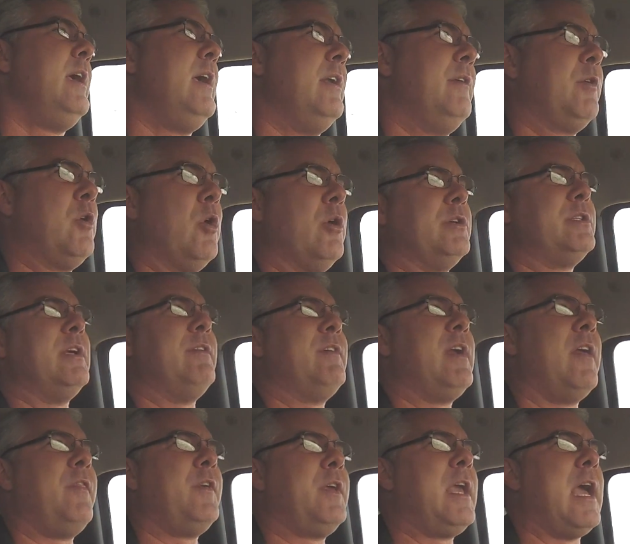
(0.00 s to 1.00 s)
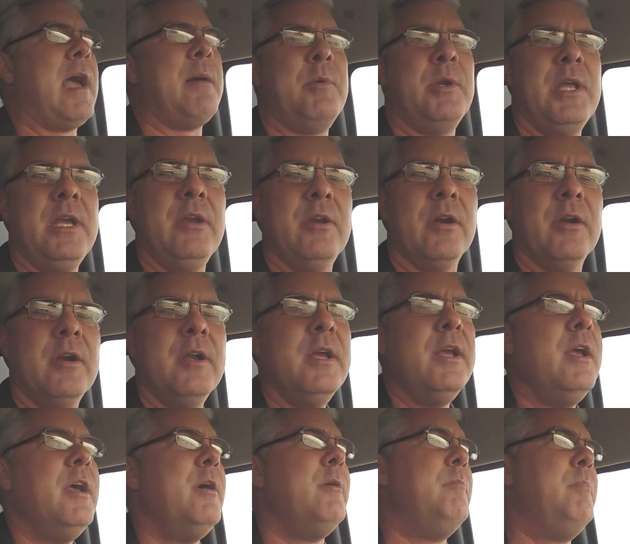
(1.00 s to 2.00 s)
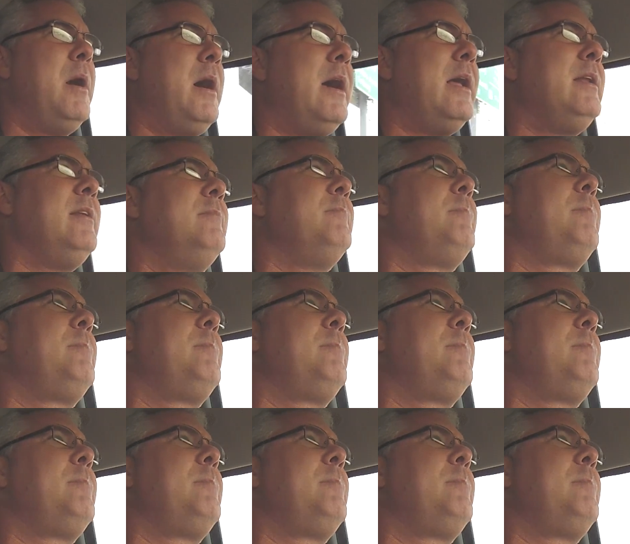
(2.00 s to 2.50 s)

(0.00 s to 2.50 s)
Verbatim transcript: And of course, I've got the cabin heater. But